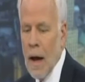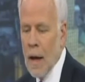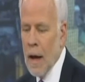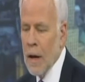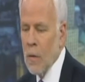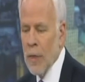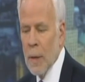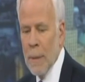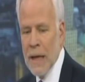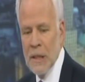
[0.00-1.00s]
I don't
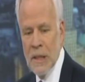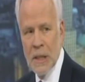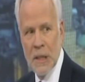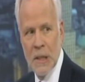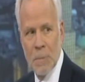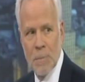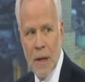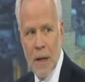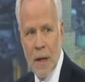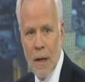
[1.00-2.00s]
think baskets
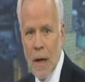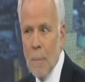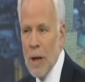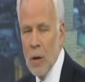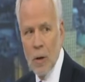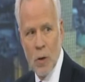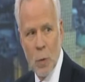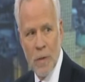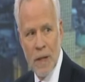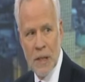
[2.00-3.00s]
appeal to
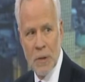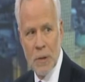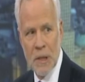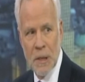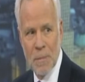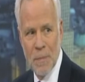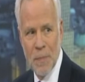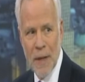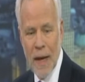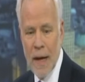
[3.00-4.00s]
investors,
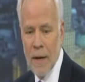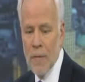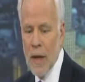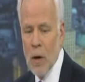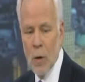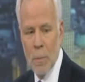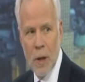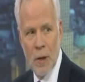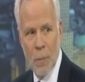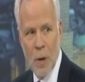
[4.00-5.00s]
and if they don't
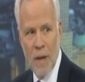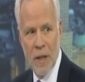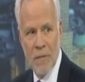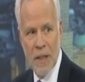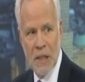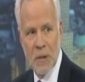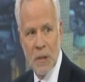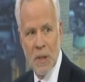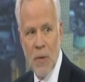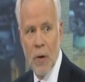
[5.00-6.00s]
appeal to private
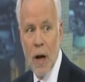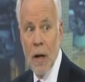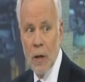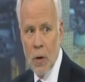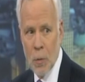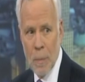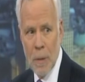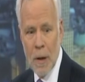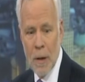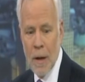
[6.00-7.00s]
investors, they're not going
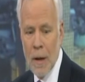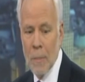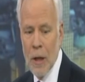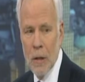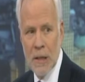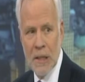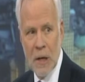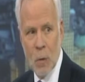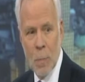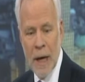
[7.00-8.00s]
to appeal to
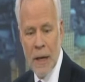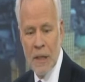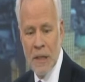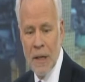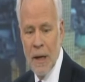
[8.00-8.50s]
central banks